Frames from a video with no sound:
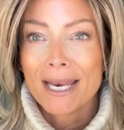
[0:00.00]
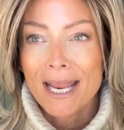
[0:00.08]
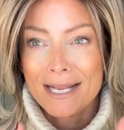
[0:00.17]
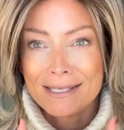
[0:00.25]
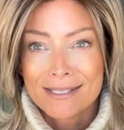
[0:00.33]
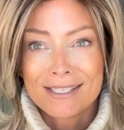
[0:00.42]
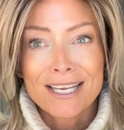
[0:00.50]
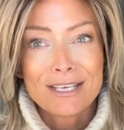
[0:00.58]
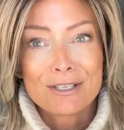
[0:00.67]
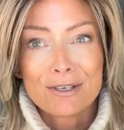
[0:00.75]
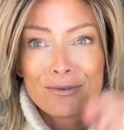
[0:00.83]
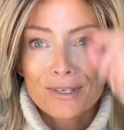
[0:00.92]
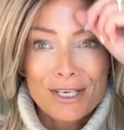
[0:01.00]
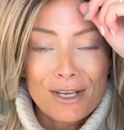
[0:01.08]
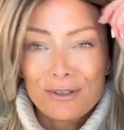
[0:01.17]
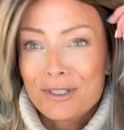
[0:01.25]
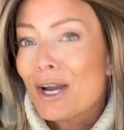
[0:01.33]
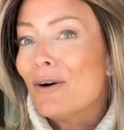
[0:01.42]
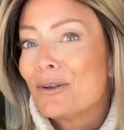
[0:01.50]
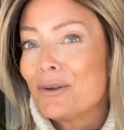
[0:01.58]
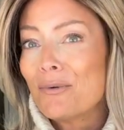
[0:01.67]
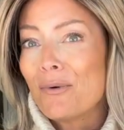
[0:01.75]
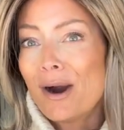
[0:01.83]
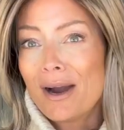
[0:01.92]
and stay tuned and I'll tell you
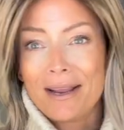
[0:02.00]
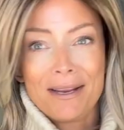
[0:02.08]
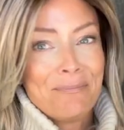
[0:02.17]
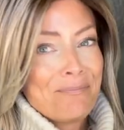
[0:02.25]
why.